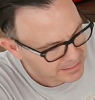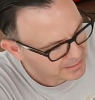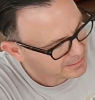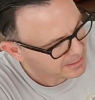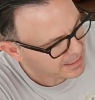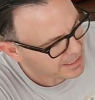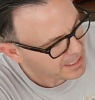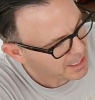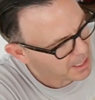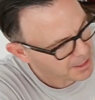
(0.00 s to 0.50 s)
and it's
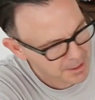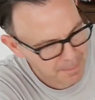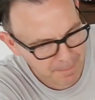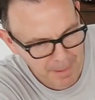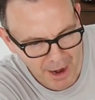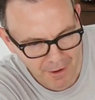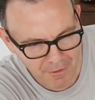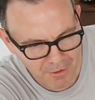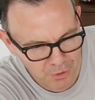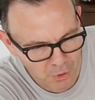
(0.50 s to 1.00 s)
the
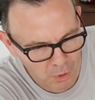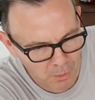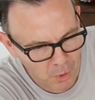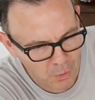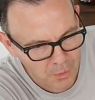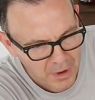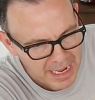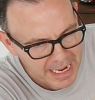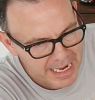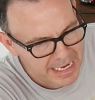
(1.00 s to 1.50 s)

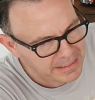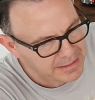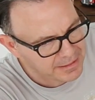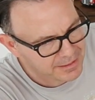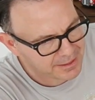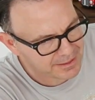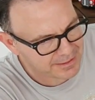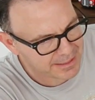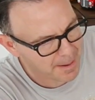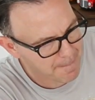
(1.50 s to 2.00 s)
Paranormal
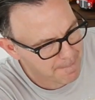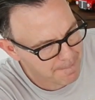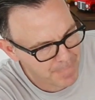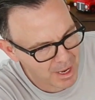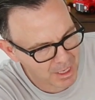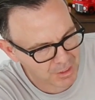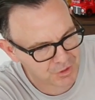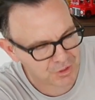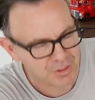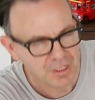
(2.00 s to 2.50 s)
Intercept
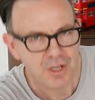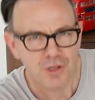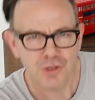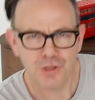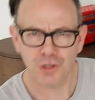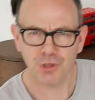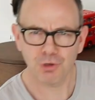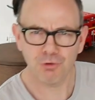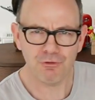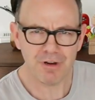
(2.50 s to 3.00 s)
Bus
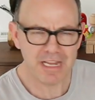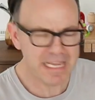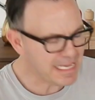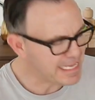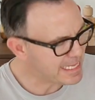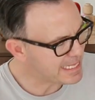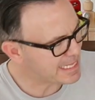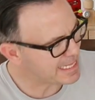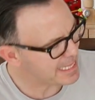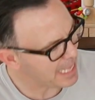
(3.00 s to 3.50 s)

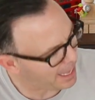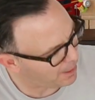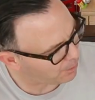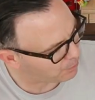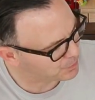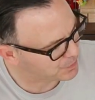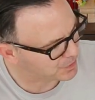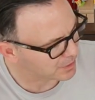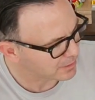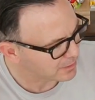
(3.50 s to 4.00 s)

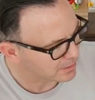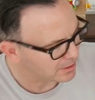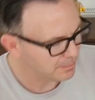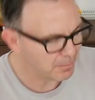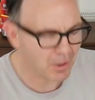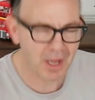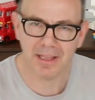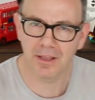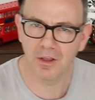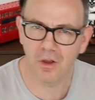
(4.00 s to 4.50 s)
3000.
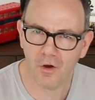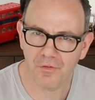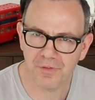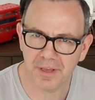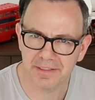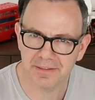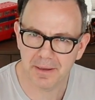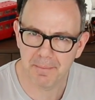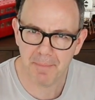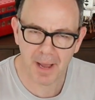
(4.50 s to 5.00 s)
My God,
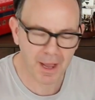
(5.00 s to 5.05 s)
that's a